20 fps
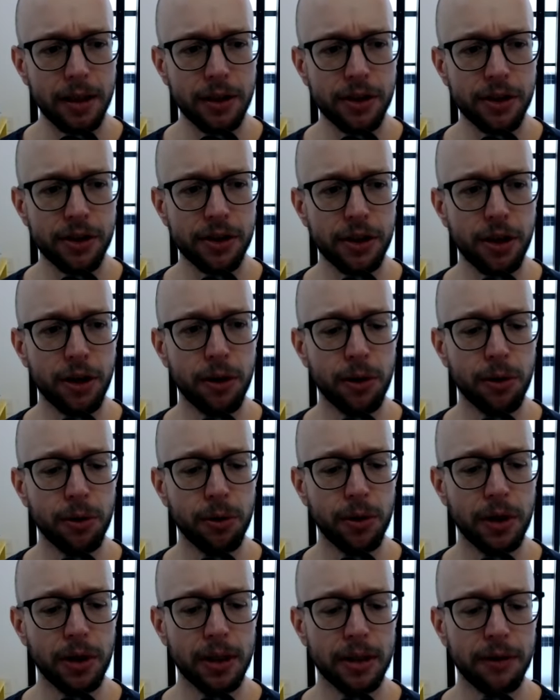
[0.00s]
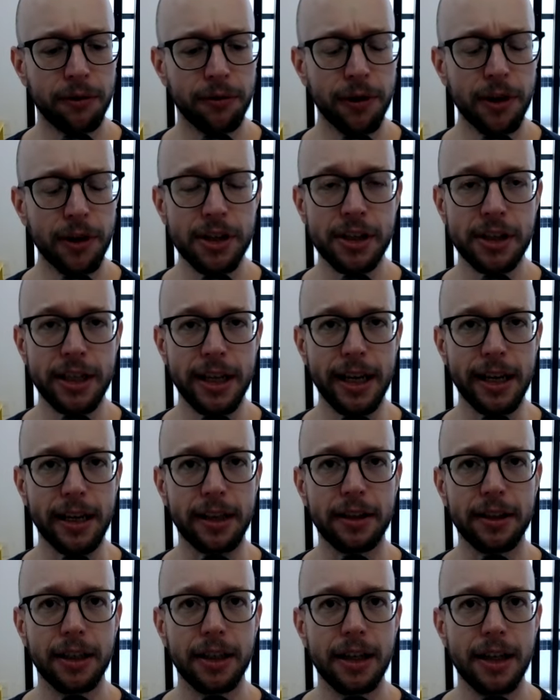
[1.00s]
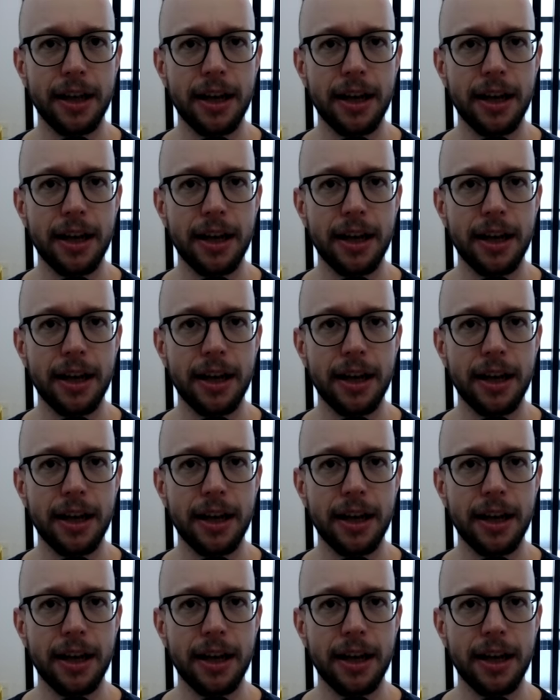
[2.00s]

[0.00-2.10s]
So the first thing